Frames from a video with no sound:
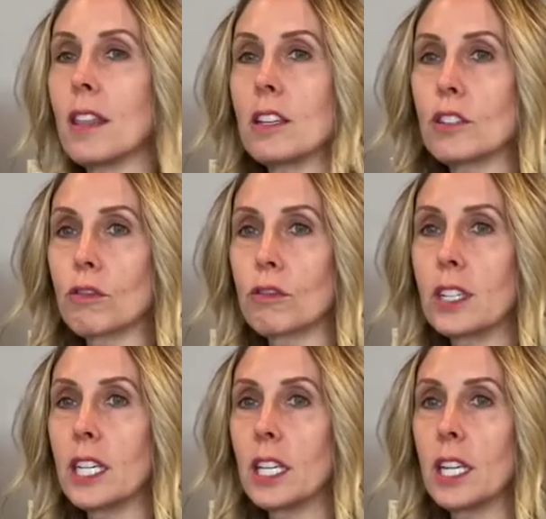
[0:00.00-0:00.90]
this
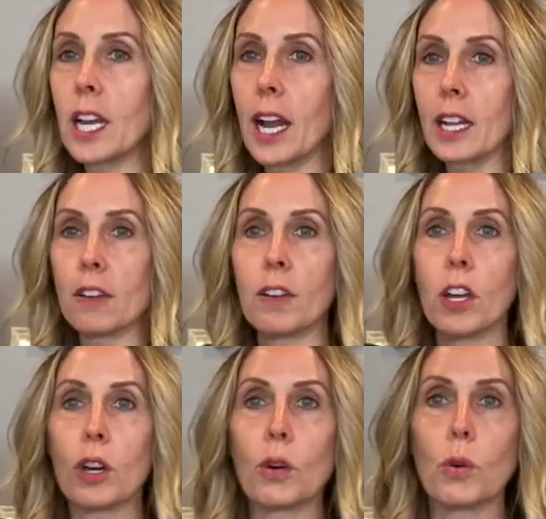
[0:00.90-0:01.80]
really kind of
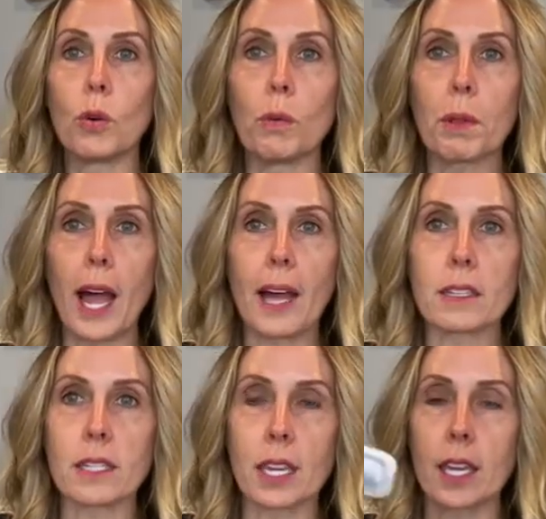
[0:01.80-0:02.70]
cool
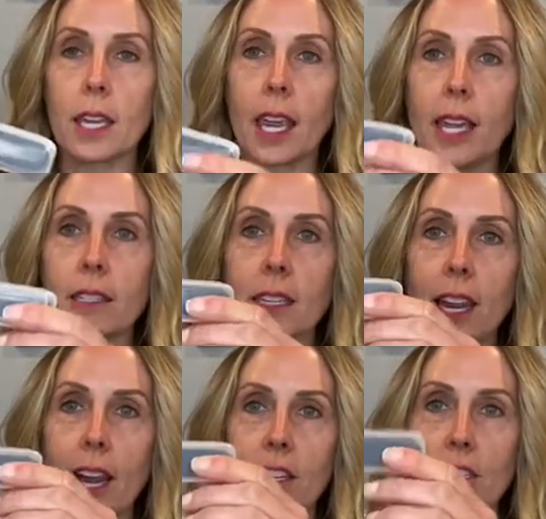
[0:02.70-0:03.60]
plastic case. It
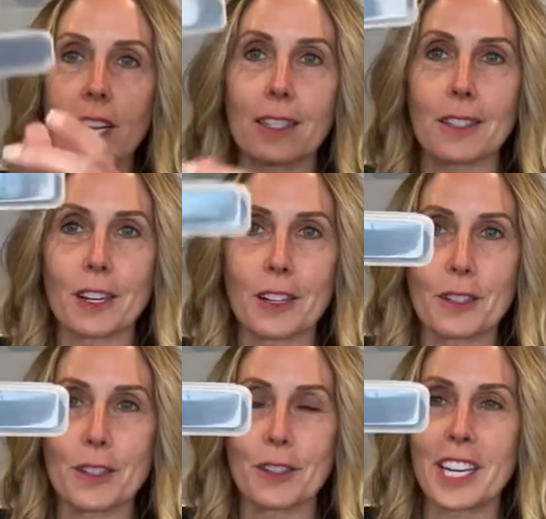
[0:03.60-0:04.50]
actually has the Color
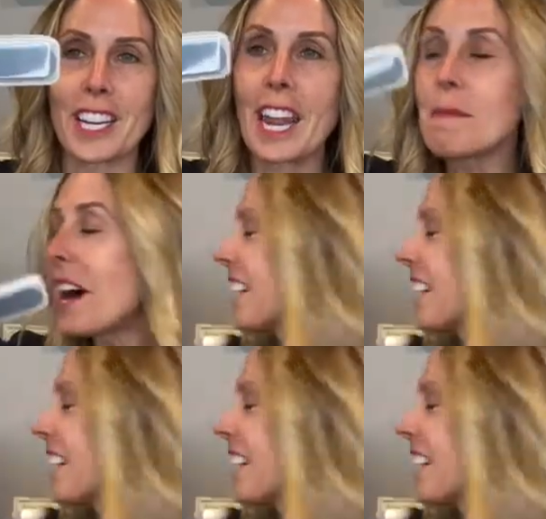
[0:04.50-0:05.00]
Street name on